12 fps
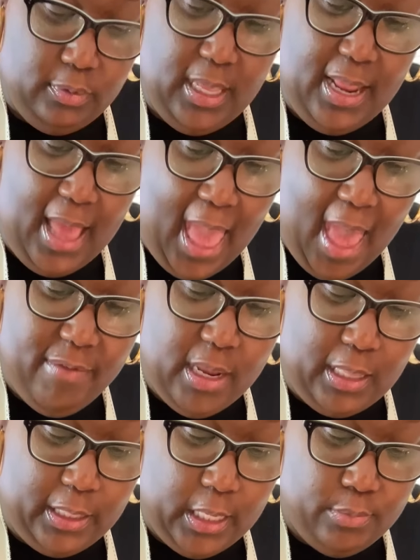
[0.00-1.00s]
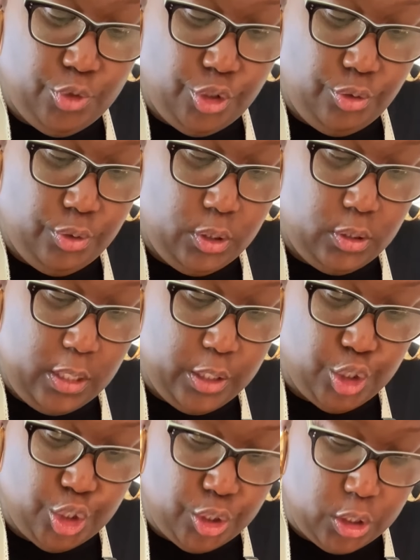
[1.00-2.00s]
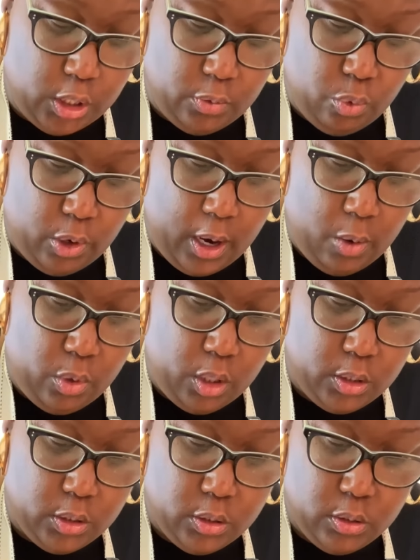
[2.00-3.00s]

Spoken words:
didn't have any clam juice in the jar where I was.